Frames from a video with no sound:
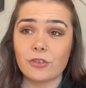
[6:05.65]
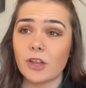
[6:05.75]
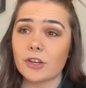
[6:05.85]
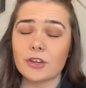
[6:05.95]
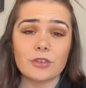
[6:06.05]
You're
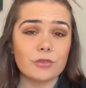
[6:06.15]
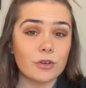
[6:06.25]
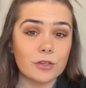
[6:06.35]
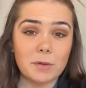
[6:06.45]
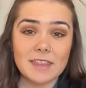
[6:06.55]
no longer
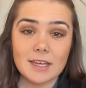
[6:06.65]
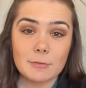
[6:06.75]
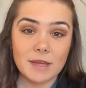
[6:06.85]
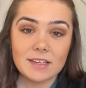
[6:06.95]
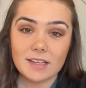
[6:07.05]
controlled by
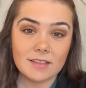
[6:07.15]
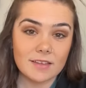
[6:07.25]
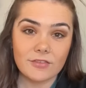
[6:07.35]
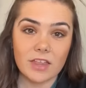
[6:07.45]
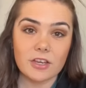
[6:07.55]
the
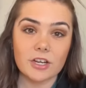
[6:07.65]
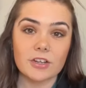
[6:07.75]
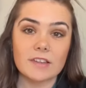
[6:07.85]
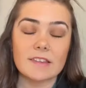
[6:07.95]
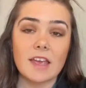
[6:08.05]
opinions of
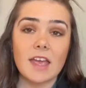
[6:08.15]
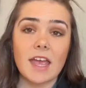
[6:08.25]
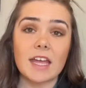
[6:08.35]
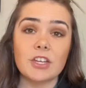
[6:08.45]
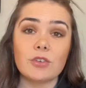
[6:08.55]
others.
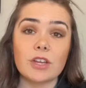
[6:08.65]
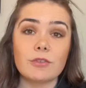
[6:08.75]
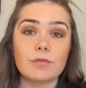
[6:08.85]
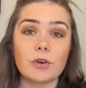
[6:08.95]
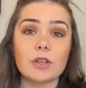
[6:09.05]
And you
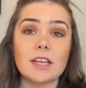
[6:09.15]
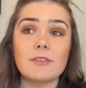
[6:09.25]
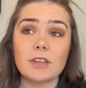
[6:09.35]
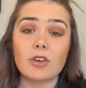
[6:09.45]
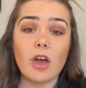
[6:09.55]
can
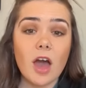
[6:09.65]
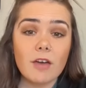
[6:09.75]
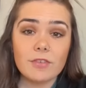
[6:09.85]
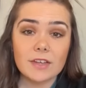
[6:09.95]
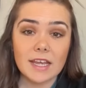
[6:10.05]
fully feel
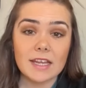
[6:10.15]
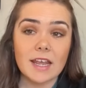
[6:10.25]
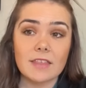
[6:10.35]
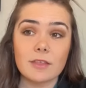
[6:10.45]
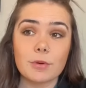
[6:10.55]

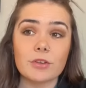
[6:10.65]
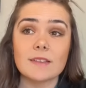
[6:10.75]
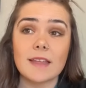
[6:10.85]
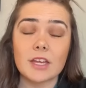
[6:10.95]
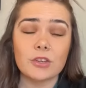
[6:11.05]
confident in the
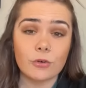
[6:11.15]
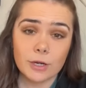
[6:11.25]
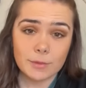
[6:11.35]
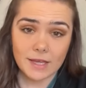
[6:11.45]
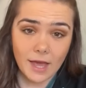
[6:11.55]
person that
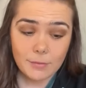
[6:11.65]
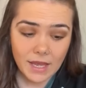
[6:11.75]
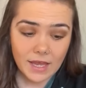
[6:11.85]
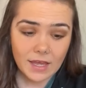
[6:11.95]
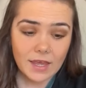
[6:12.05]
you're
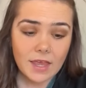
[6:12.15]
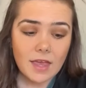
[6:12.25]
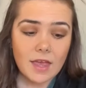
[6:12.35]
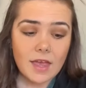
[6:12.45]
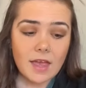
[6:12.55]
becoming.
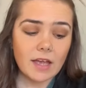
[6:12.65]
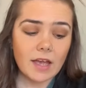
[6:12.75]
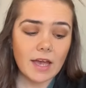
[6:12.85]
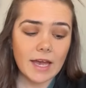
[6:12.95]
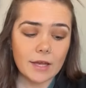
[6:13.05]

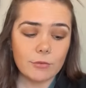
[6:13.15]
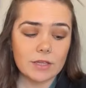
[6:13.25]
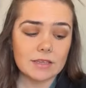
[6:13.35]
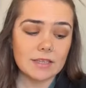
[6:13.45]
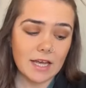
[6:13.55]
I
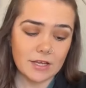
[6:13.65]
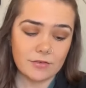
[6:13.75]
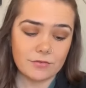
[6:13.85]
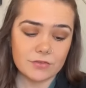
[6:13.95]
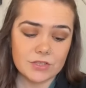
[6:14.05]
would
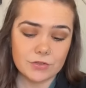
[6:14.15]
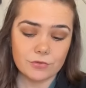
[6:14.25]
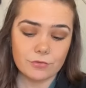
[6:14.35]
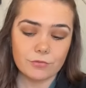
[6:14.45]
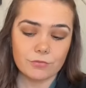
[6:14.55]
love
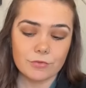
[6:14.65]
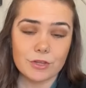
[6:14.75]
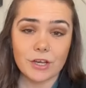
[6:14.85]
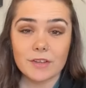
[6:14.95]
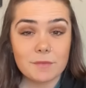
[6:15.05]
to
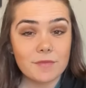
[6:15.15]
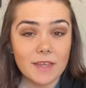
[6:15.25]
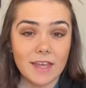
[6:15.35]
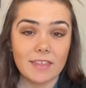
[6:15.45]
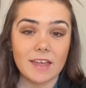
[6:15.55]
share
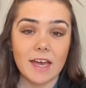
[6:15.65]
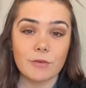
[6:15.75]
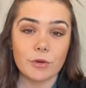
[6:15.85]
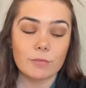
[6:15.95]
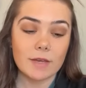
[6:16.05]
something that I
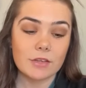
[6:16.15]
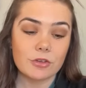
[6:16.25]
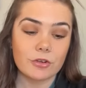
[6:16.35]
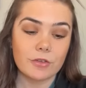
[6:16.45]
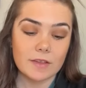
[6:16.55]
wrote in my
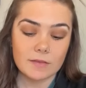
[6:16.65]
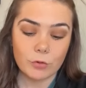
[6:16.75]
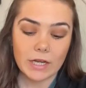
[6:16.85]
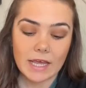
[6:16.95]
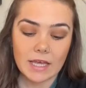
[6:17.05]
journal this
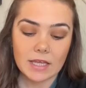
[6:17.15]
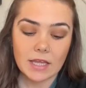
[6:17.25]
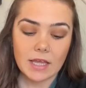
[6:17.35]
morning.